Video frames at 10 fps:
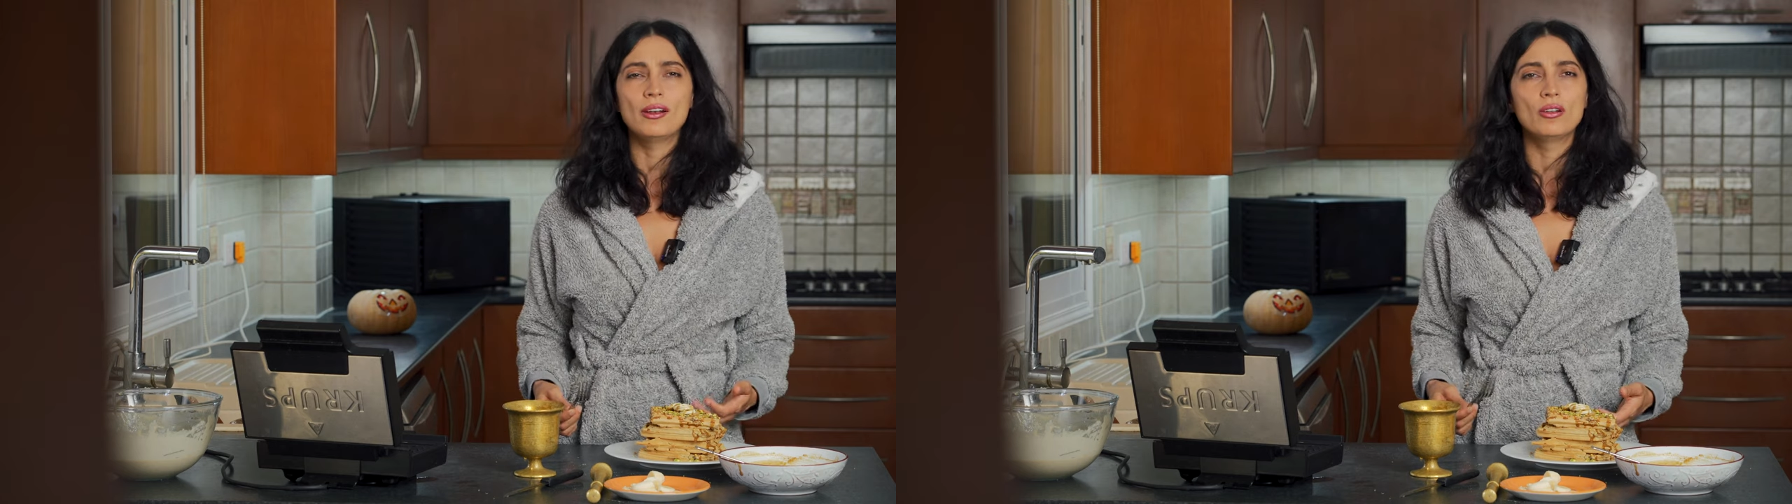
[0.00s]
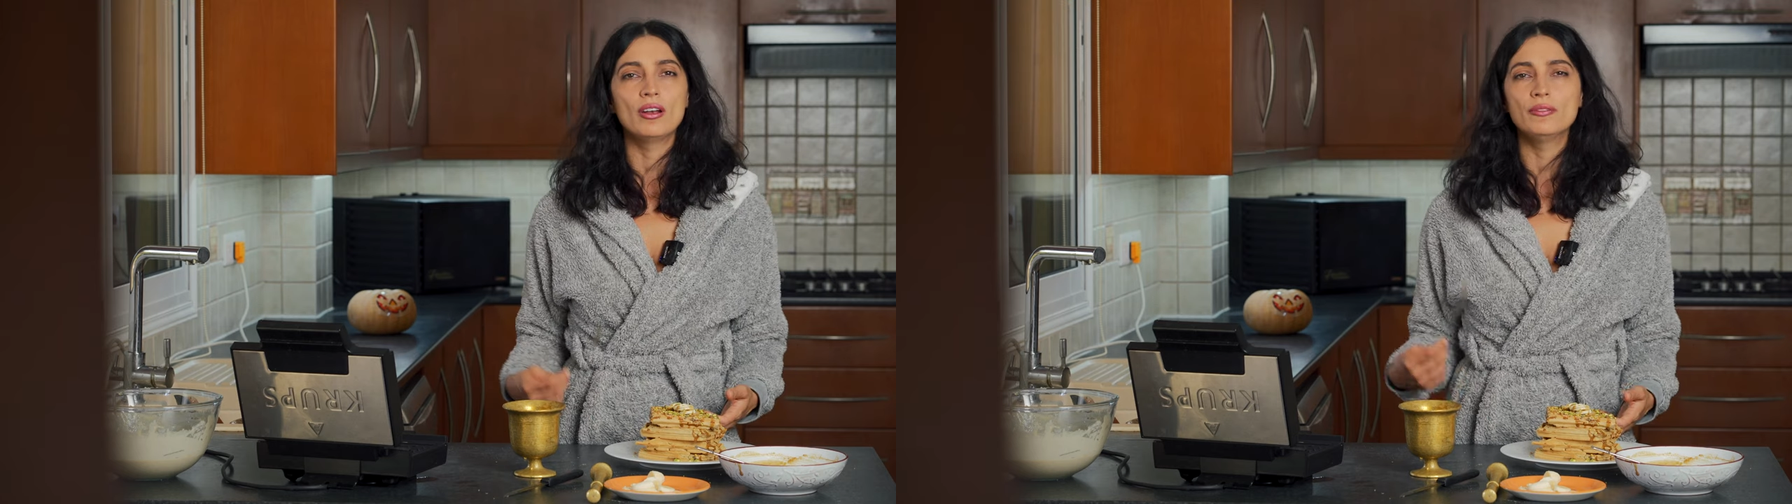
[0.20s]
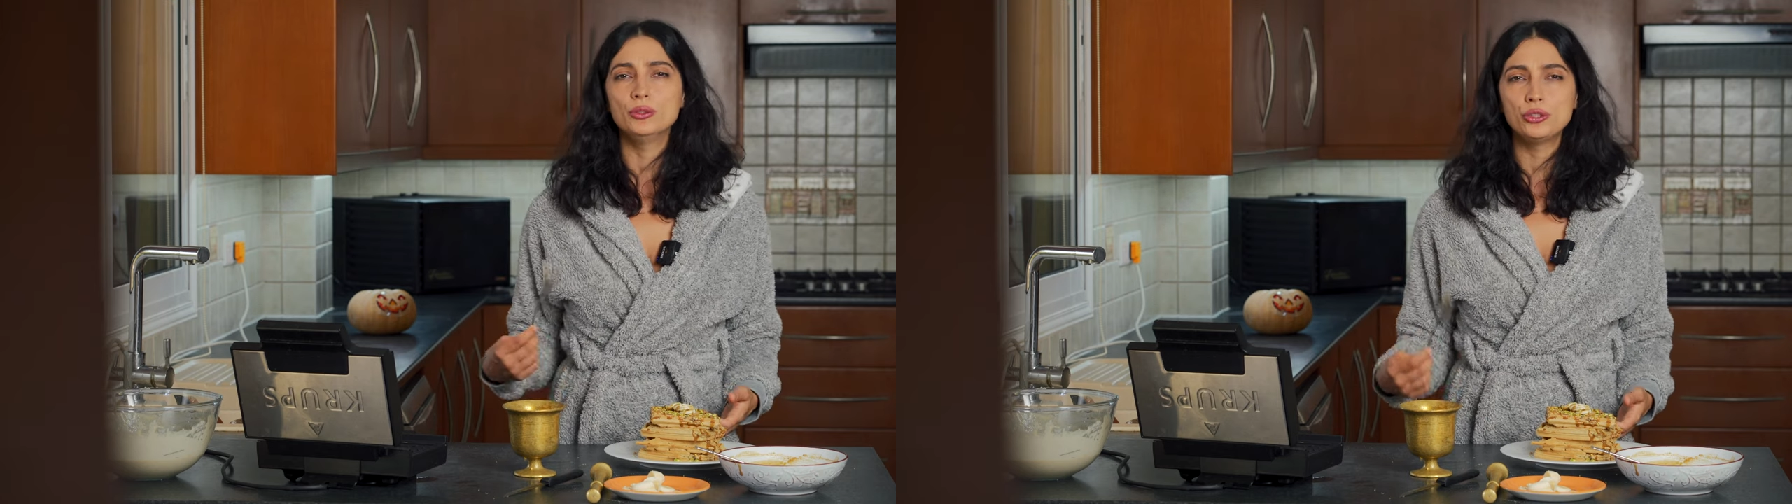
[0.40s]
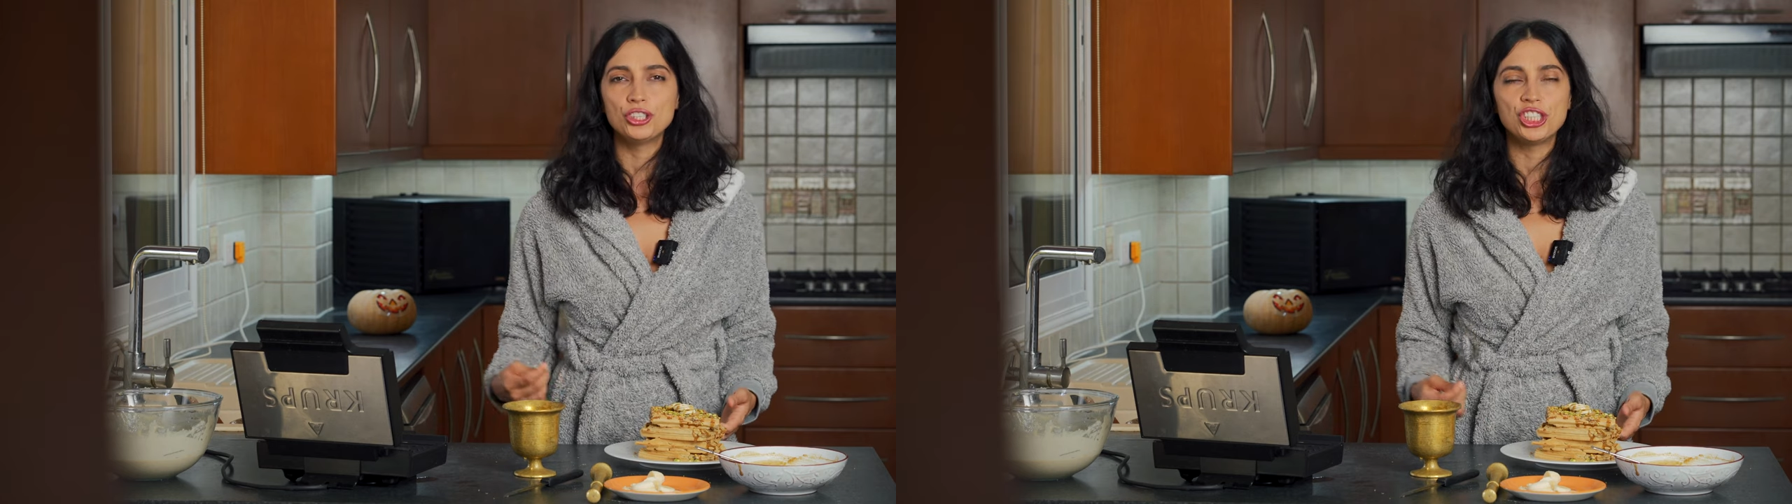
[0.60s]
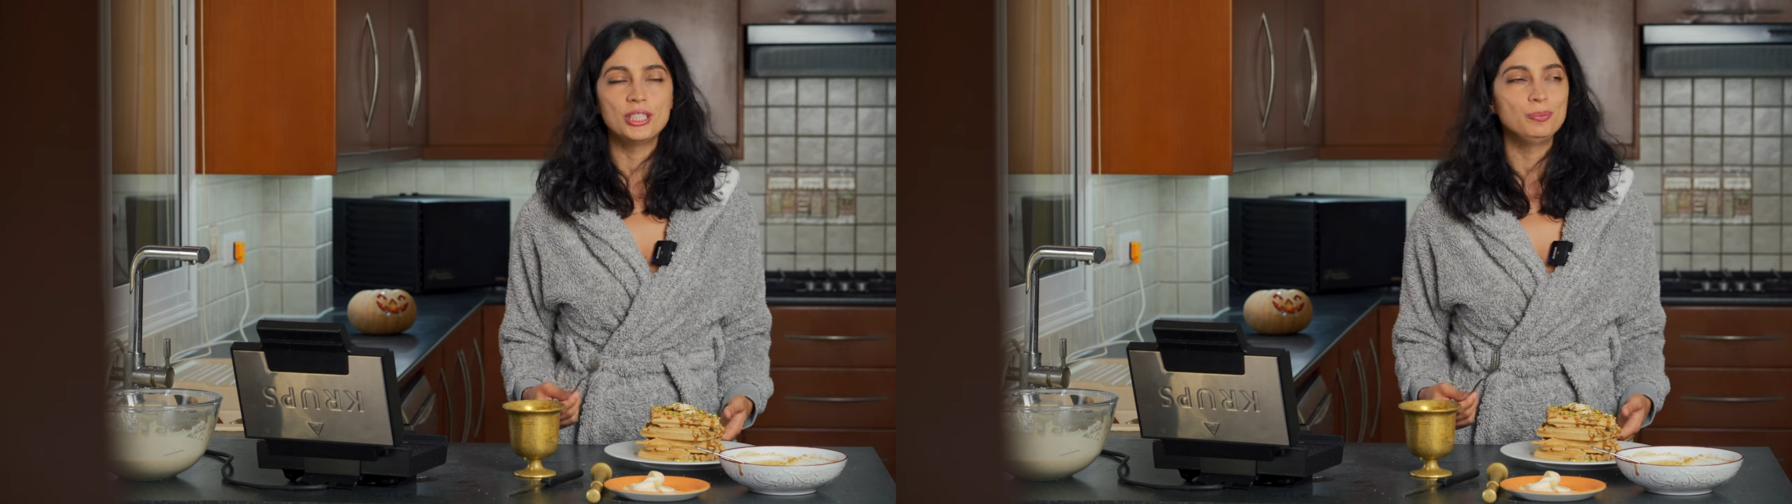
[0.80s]
add a lot of
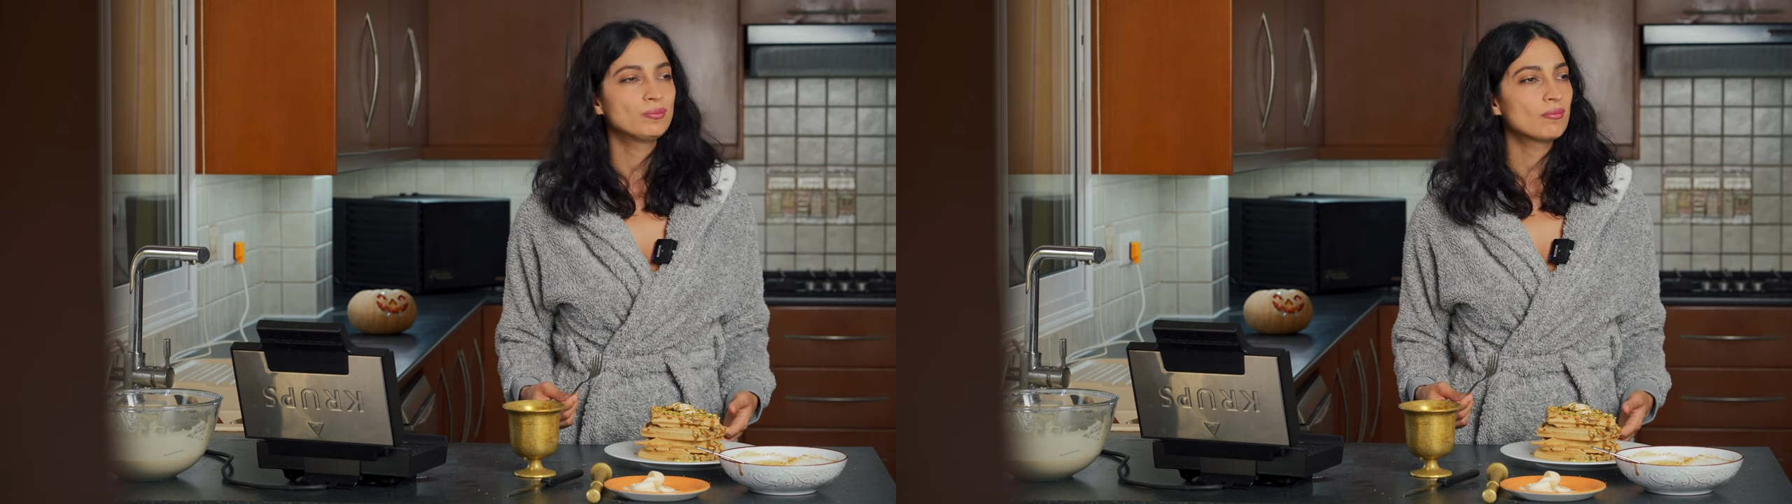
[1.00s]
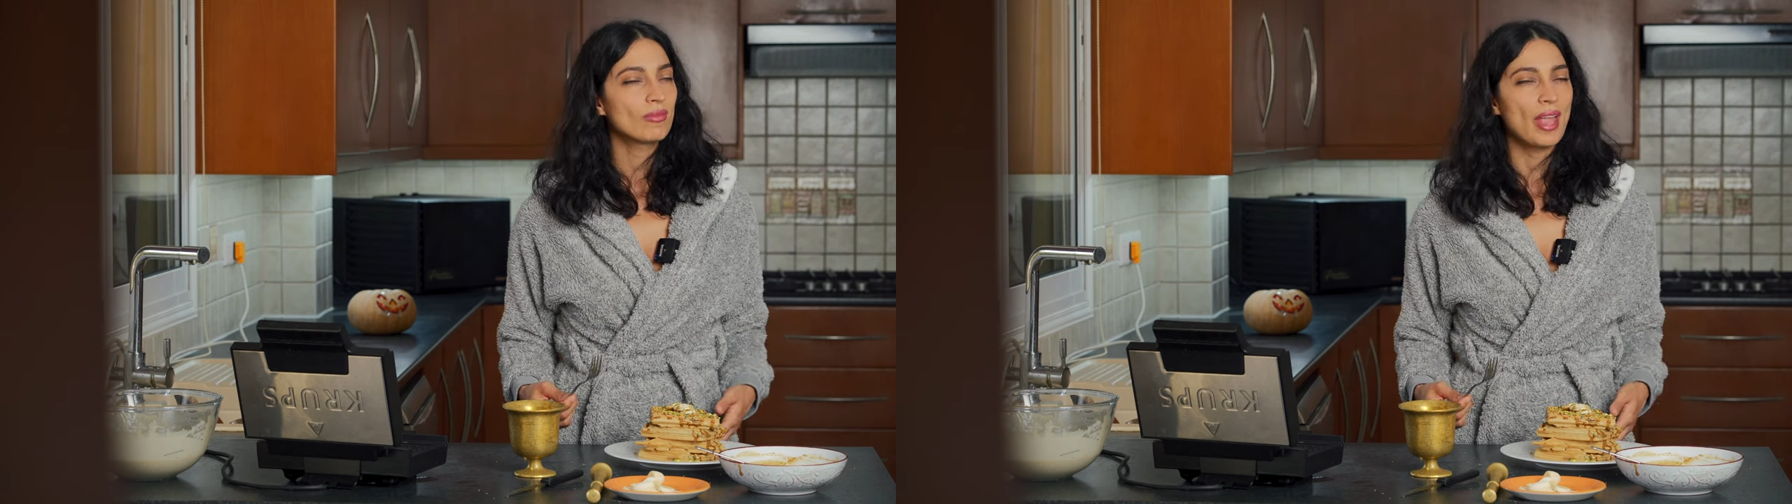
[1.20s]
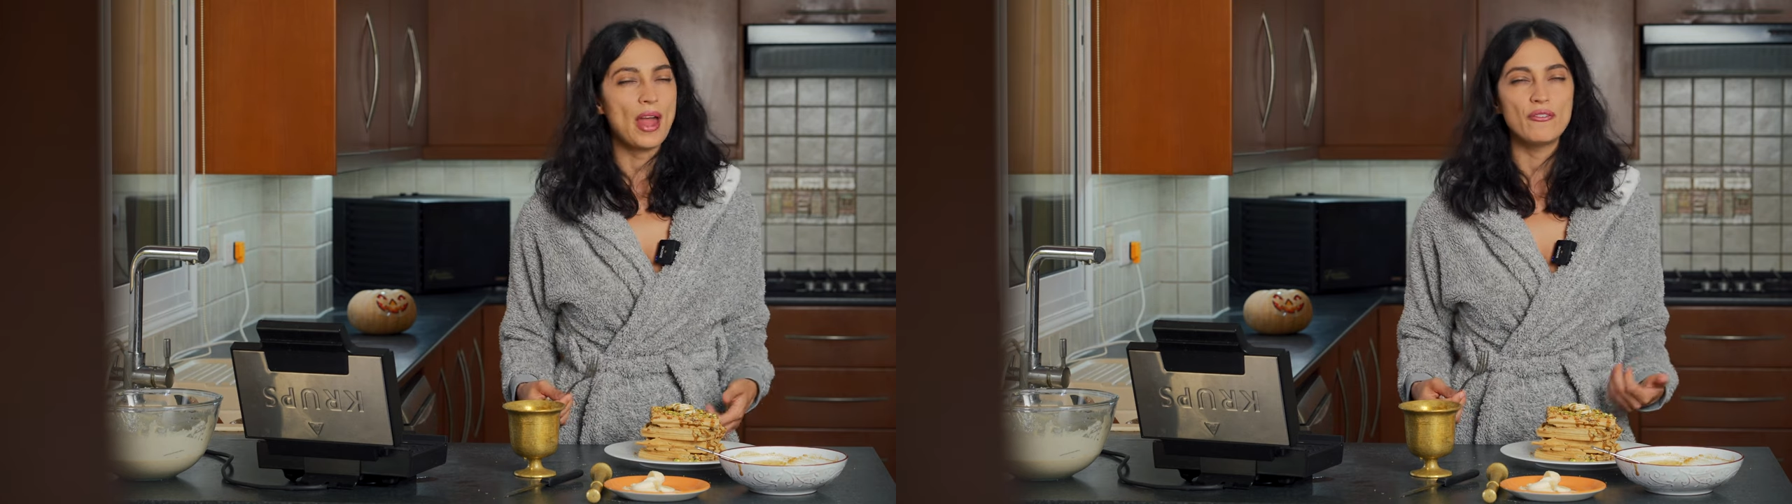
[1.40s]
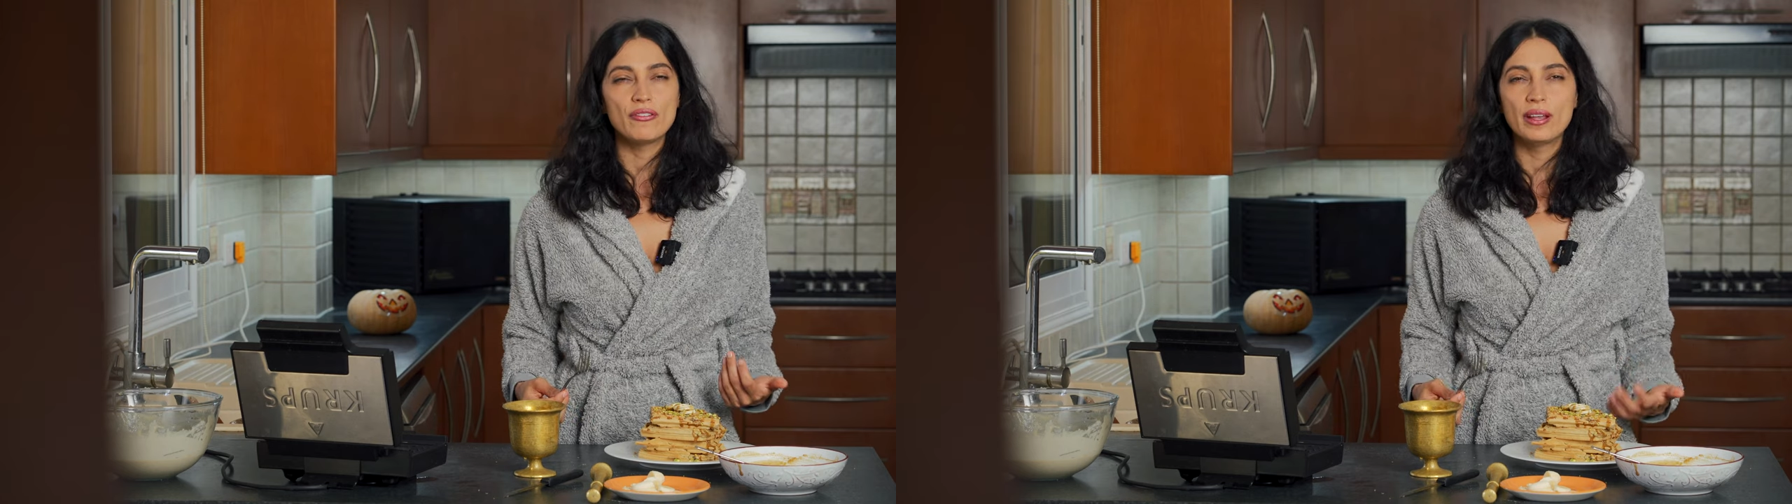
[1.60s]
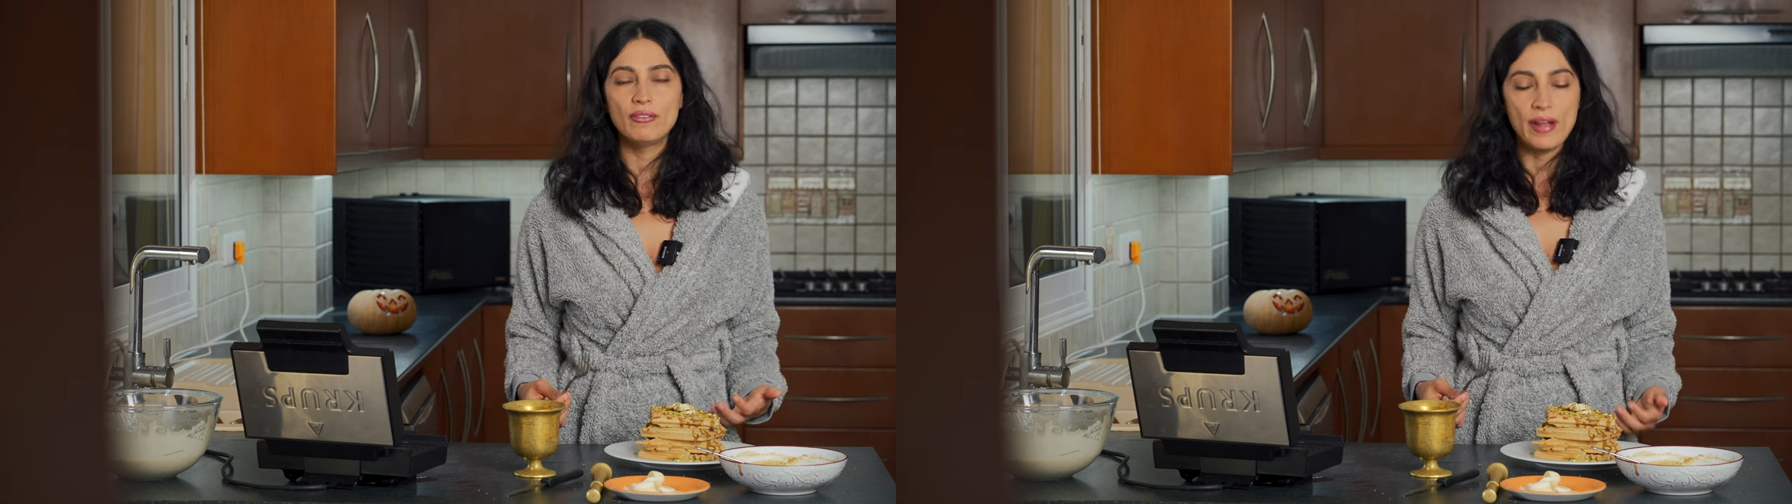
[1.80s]
nutrition and
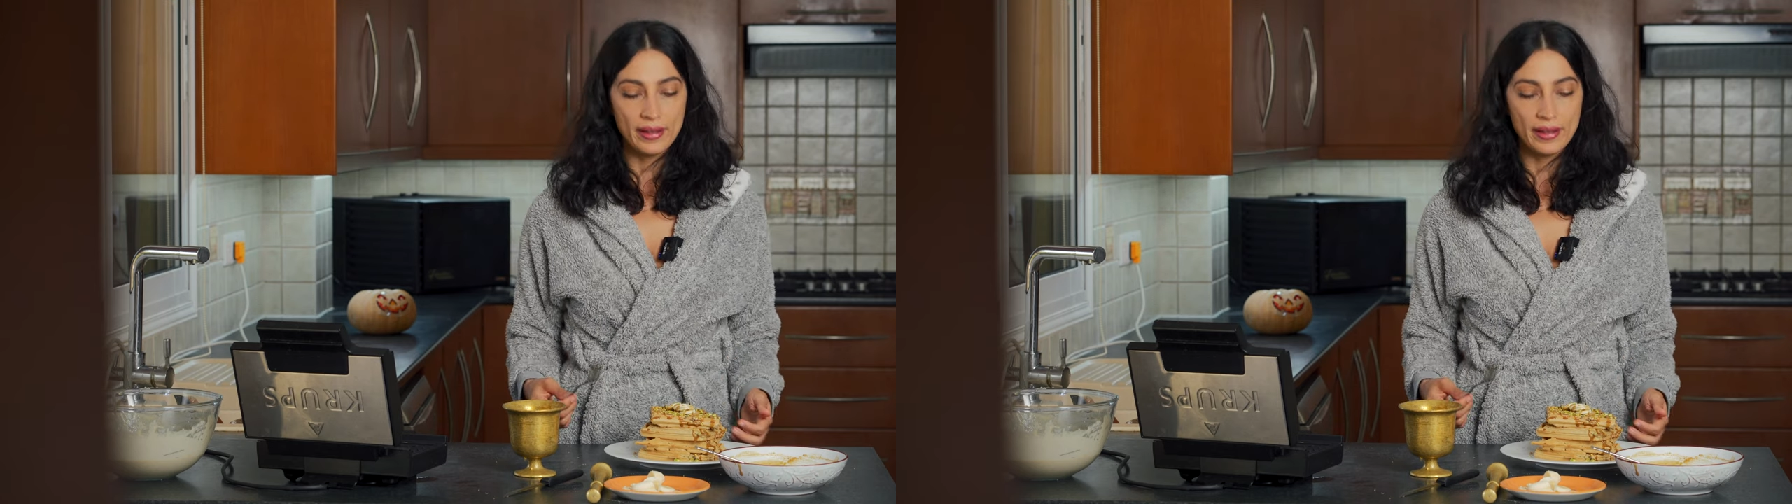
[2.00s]
flavor